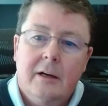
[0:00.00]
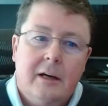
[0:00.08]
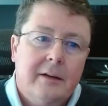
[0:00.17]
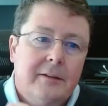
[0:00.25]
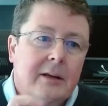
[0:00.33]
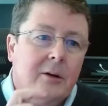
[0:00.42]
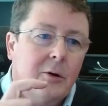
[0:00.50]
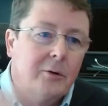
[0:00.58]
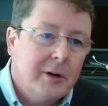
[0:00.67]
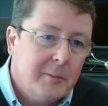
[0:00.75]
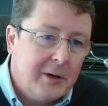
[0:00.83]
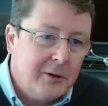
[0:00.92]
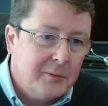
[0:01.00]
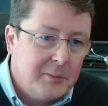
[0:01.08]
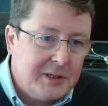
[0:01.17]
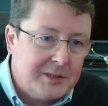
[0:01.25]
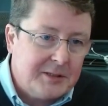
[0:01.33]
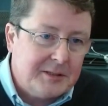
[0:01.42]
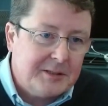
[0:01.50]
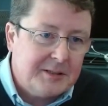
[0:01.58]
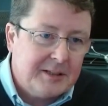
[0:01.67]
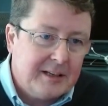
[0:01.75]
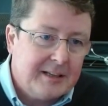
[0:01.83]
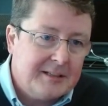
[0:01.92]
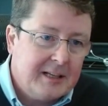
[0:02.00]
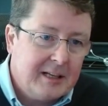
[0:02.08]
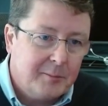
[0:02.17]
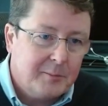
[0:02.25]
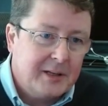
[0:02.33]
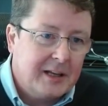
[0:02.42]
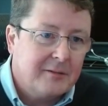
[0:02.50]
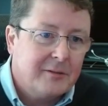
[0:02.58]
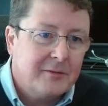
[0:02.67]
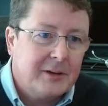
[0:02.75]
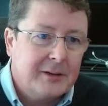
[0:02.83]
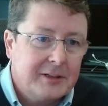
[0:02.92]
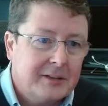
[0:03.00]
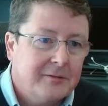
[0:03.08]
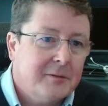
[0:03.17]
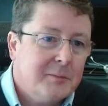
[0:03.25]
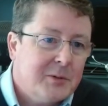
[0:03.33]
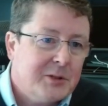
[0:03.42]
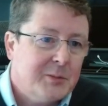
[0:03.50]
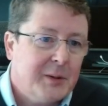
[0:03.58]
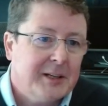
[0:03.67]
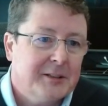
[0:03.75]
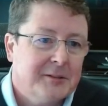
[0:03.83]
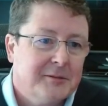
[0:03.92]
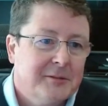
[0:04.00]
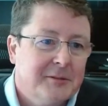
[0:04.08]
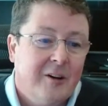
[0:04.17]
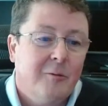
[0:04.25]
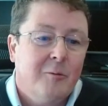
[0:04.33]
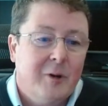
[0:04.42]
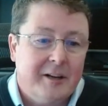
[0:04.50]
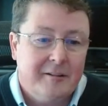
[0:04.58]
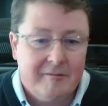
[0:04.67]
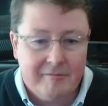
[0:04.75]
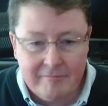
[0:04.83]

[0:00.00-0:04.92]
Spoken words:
I think owning my own business has helped me have a very different perspective on what